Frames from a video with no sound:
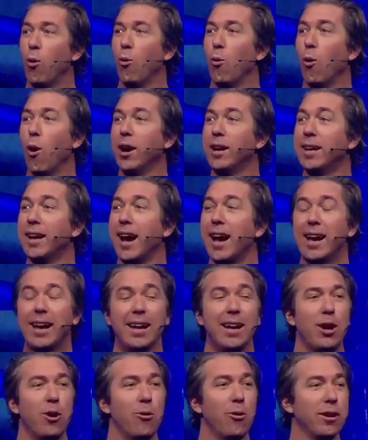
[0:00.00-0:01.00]
one
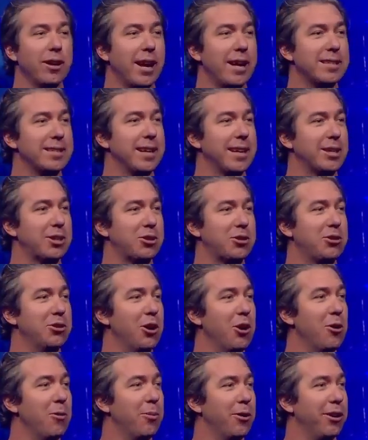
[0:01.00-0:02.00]
guy, one guy's like
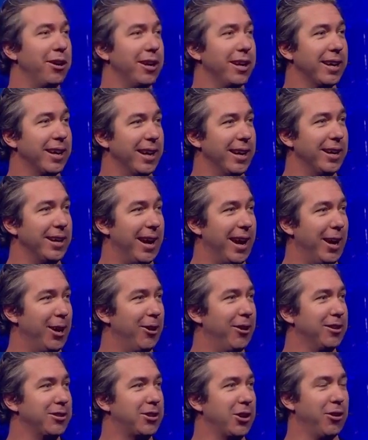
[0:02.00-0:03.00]
snowbirding in
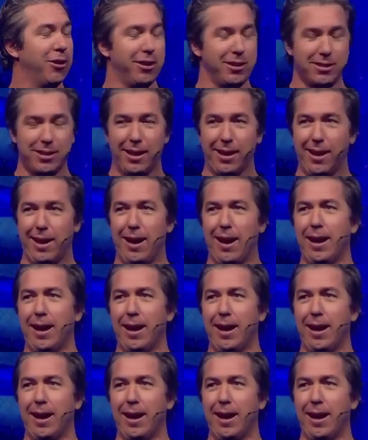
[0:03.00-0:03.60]
Arizona is like,